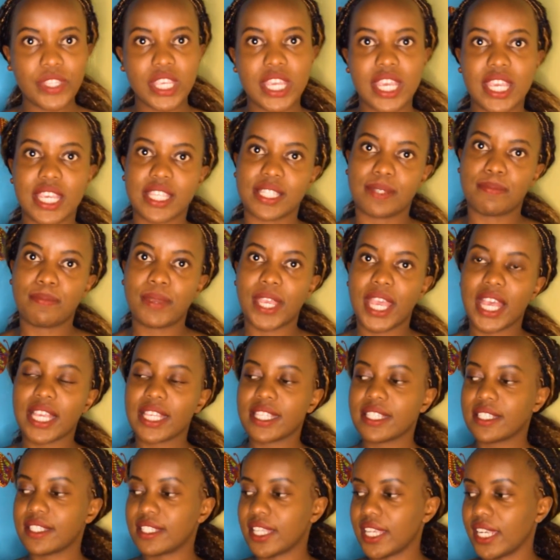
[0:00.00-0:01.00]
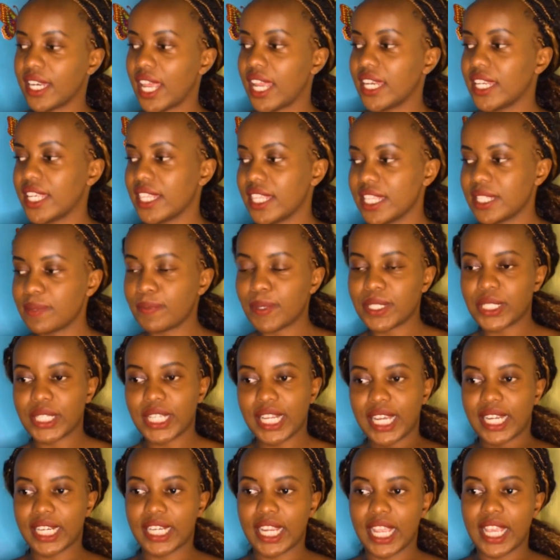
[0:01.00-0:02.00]
is being seen, and in this
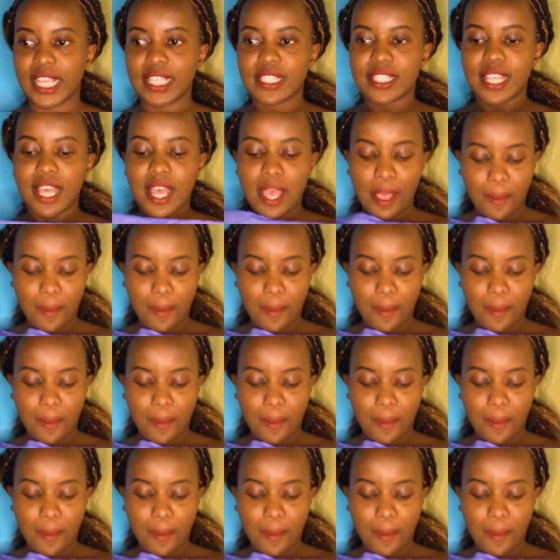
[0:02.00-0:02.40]
particular case,